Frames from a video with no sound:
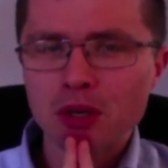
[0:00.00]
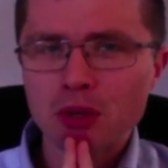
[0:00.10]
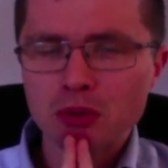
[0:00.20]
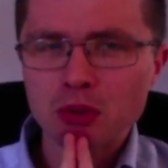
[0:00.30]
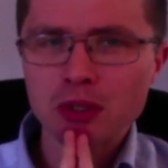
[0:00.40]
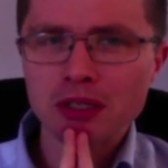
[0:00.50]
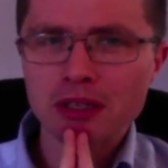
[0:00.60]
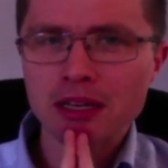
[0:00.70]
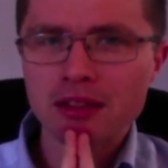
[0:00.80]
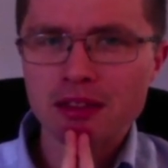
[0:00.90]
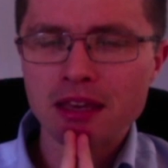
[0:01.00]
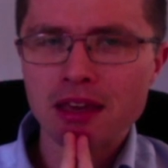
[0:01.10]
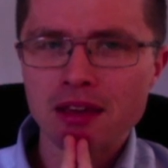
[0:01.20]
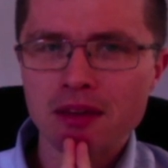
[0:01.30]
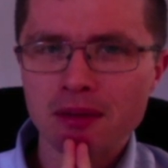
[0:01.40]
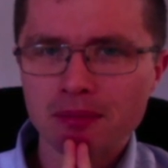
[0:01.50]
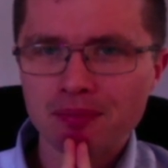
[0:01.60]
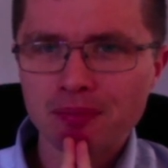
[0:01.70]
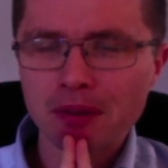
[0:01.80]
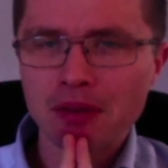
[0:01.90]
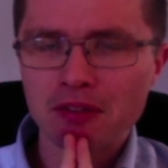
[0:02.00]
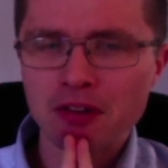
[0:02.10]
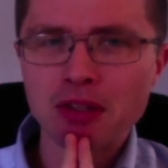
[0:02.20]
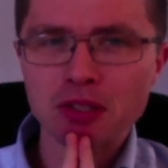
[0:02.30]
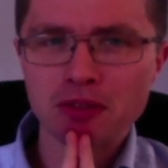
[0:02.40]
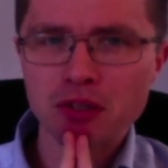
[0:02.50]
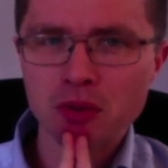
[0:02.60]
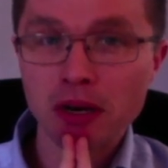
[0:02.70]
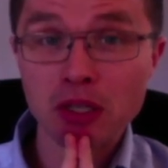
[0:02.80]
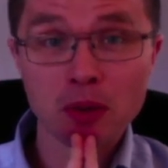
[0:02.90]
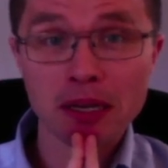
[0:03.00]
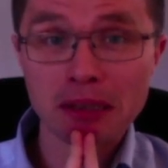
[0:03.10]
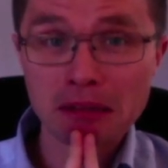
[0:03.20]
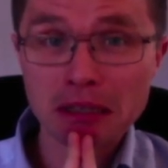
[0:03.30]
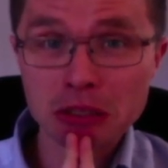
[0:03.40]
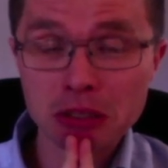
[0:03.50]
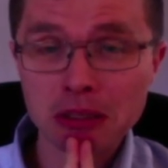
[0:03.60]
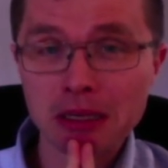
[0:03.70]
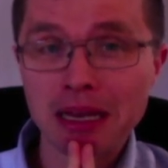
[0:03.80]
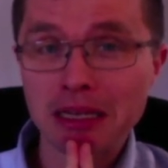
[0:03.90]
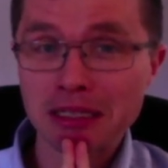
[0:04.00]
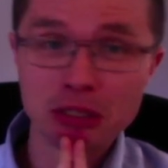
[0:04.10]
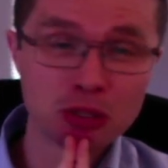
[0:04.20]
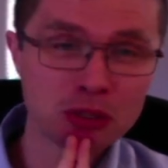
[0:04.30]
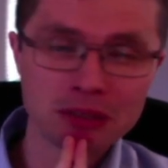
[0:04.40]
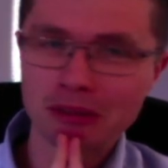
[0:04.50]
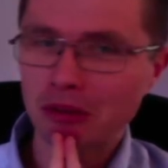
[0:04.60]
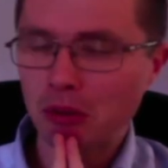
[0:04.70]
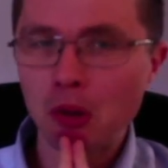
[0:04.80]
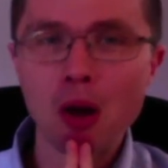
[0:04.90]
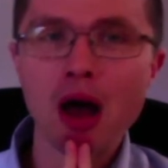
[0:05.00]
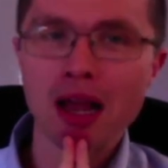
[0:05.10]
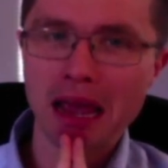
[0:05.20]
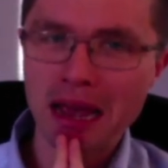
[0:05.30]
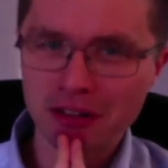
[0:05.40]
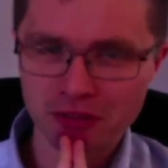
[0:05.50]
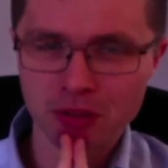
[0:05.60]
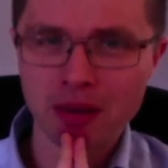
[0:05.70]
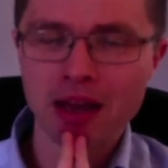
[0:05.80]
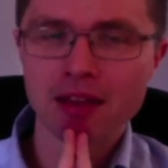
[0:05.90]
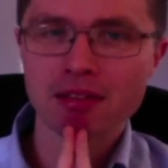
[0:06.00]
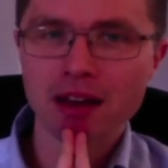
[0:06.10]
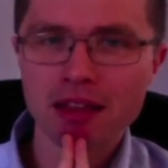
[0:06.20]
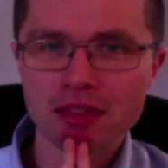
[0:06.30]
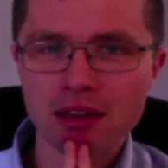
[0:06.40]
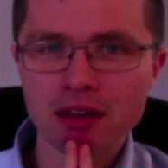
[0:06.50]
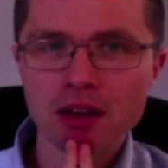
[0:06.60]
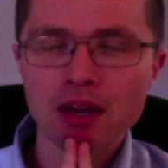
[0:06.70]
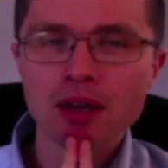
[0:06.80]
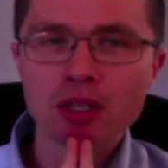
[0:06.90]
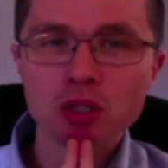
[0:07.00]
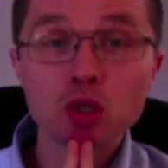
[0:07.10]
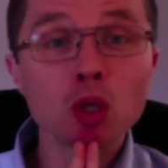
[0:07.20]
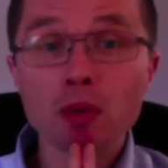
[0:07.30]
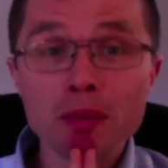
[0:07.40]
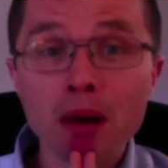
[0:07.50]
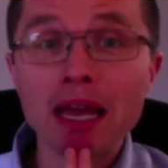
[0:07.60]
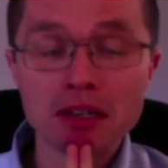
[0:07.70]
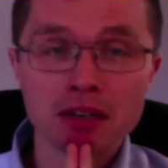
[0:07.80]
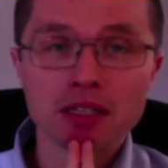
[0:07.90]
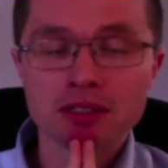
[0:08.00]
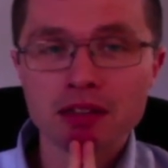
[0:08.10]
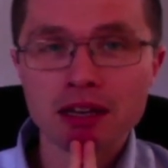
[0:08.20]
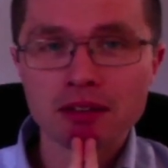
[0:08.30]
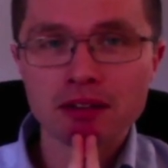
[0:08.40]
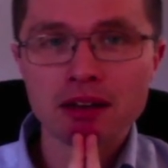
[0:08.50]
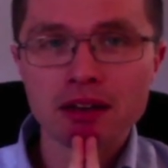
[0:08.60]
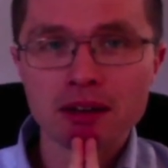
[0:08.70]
certainly the events of the 2020 election and its long aftermath, I think, should remind us that